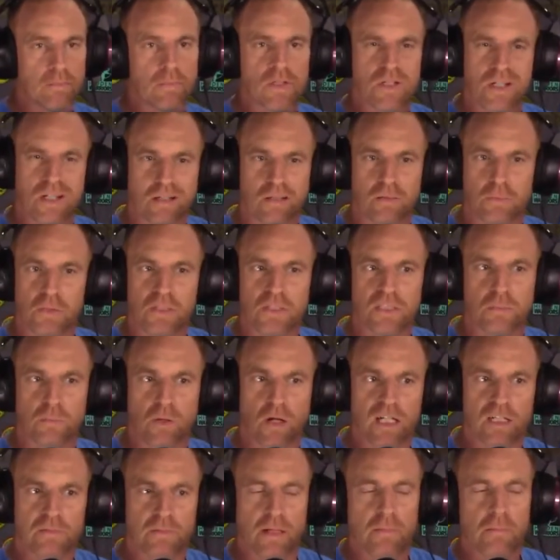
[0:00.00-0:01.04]
Which
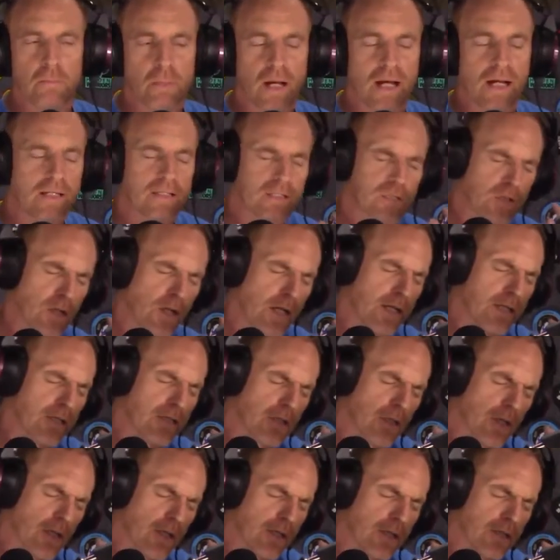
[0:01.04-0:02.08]
surprised me. But sorry.
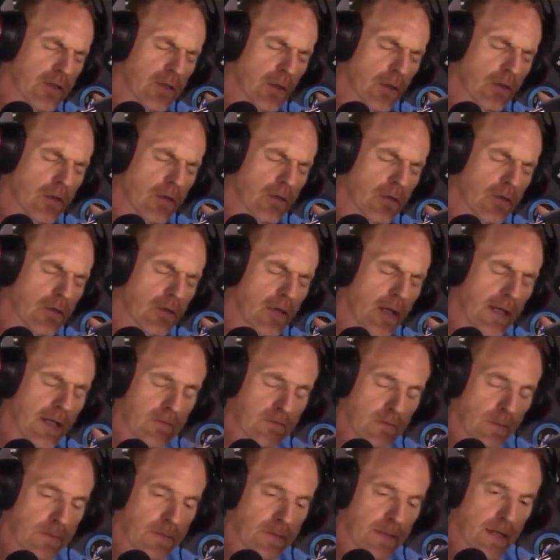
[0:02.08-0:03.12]
So I
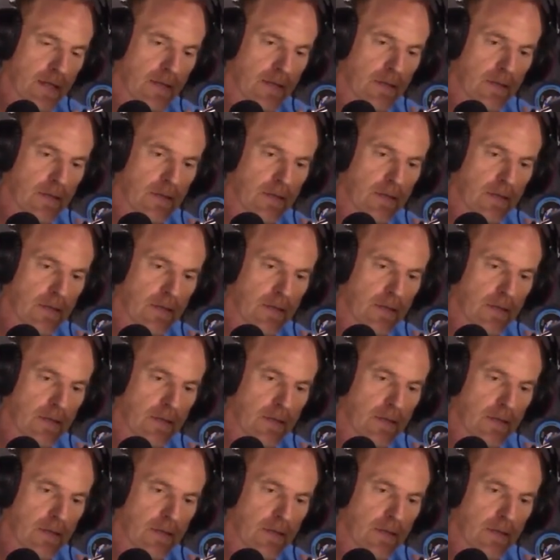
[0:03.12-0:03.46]
interrupted there.